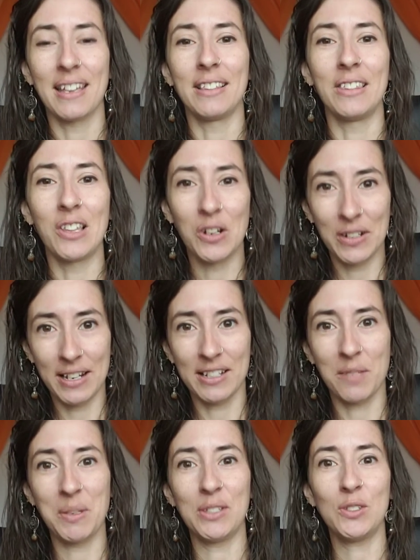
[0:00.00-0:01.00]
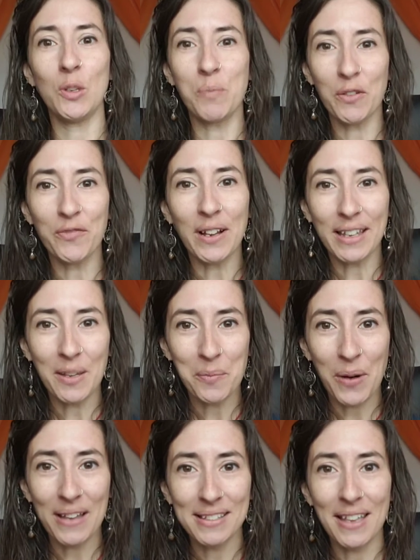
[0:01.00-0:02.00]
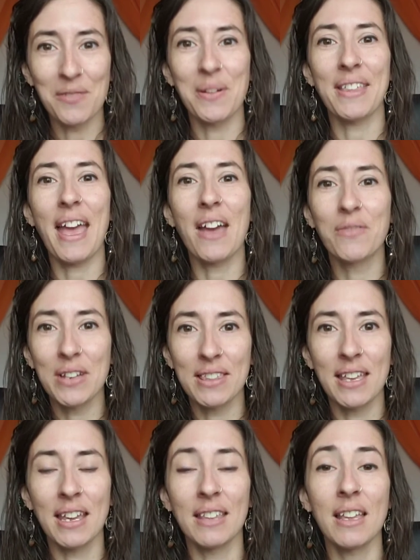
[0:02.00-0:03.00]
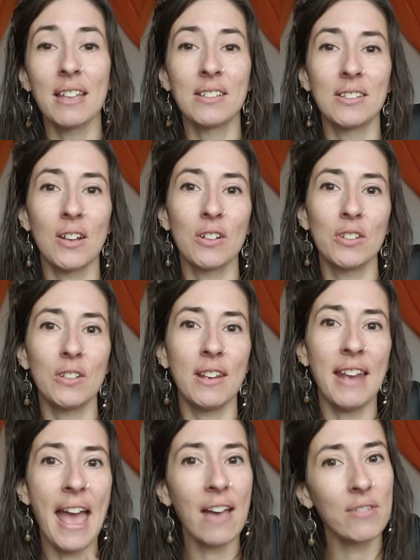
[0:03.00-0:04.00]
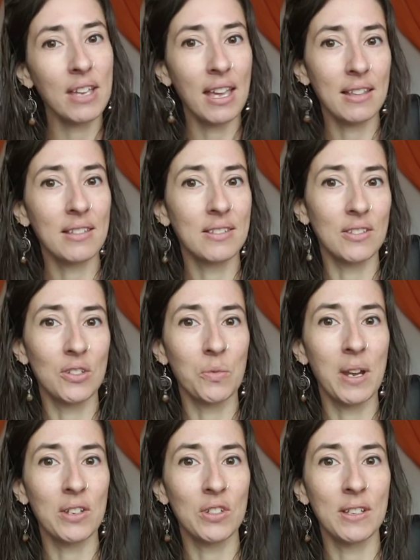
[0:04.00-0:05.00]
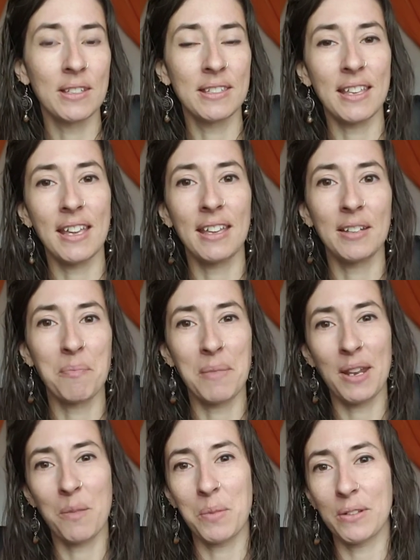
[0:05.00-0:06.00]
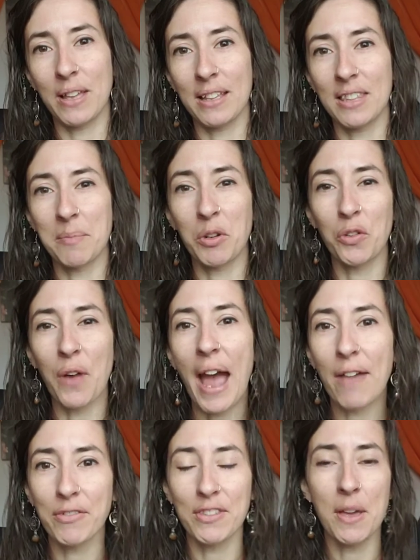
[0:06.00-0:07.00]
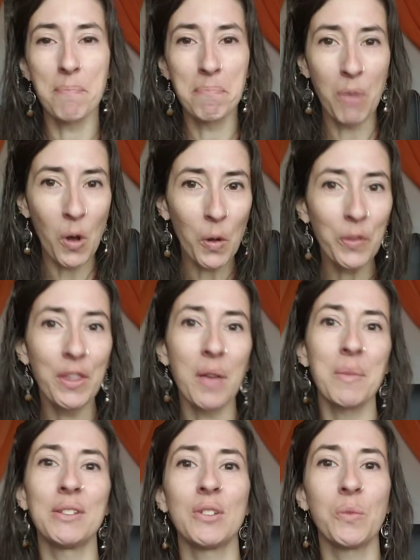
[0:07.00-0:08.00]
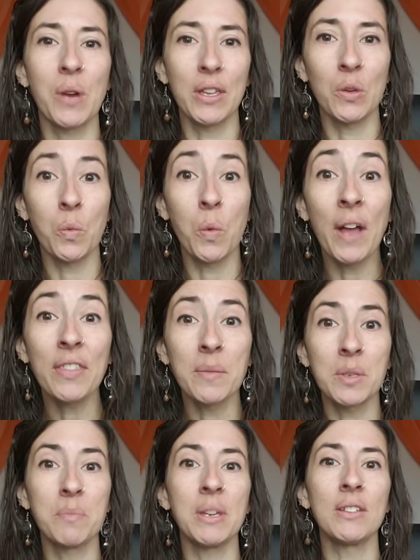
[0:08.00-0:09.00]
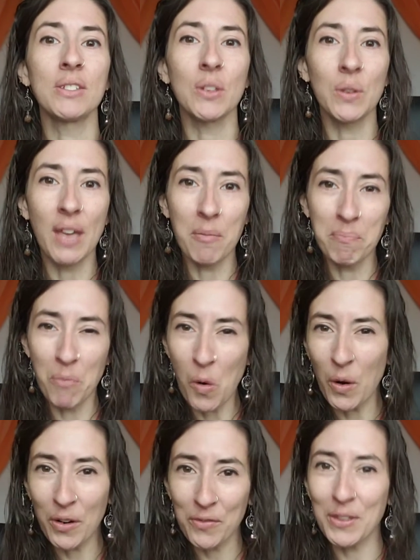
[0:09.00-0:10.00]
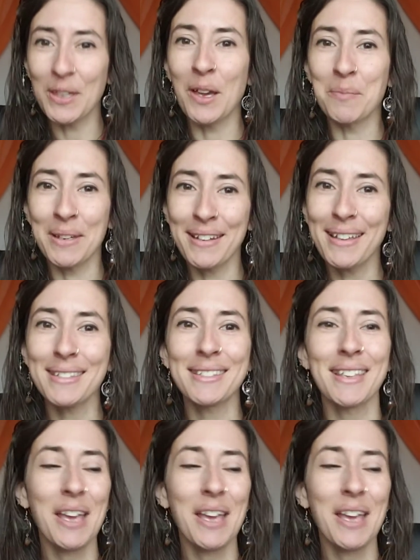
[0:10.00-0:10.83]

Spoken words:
Learning to be super fucking present with everything, and then start to navigate the situations and manipulate them, craft them, mold them into what you want them to be, so you get more of the yumminess,